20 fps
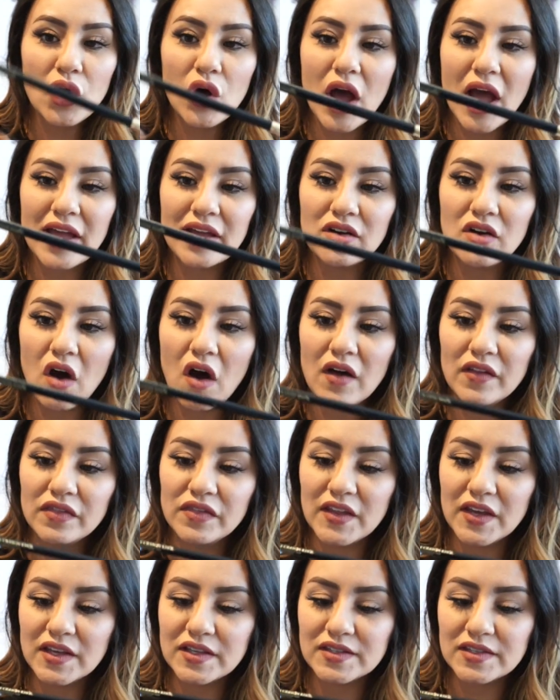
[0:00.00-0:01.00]
I
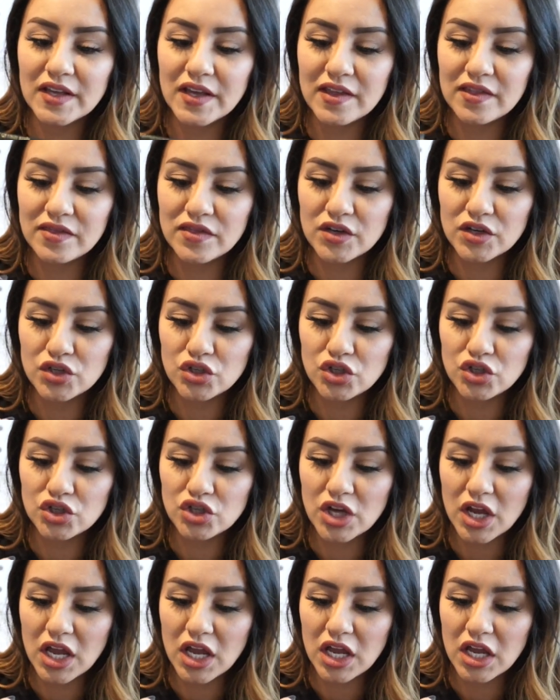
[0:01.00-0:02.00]
got this in the
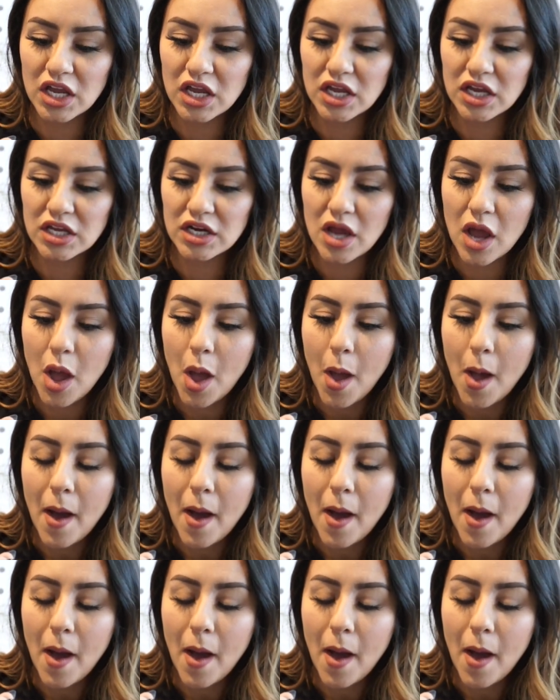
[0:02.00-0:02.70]
shade